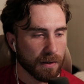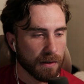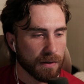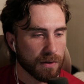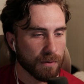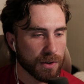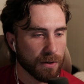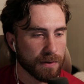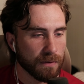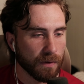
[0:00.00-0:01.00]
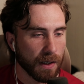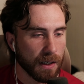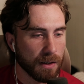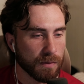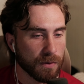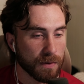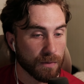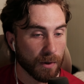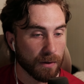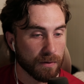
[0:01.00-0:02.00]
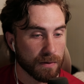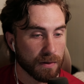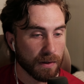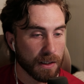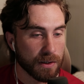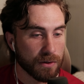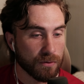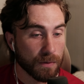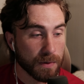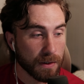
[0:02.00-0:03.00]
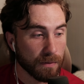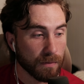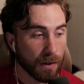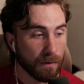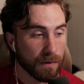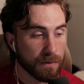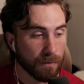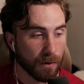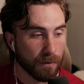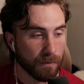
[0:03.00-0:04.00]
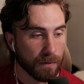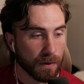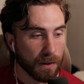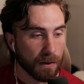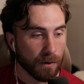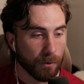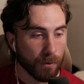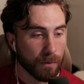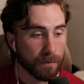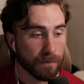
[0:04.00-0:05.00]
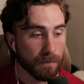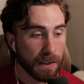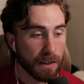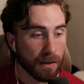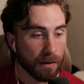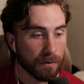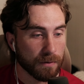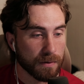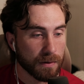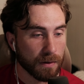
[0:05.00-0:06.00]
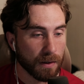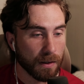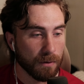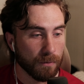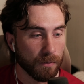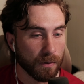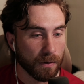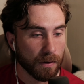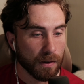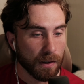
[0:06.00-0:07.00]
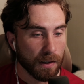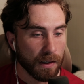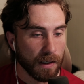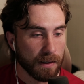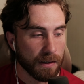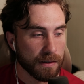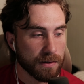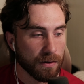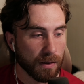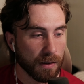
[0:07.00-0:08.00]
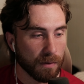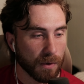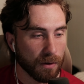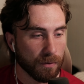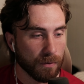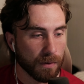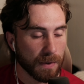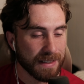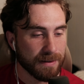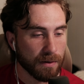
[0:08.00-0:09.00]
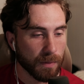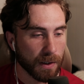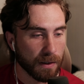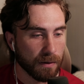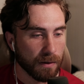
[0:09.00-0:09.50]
So when Joseph came to his brothers, they stripped him of his robe, the robe of many colors that he wore, and they took him and threw him into the pit.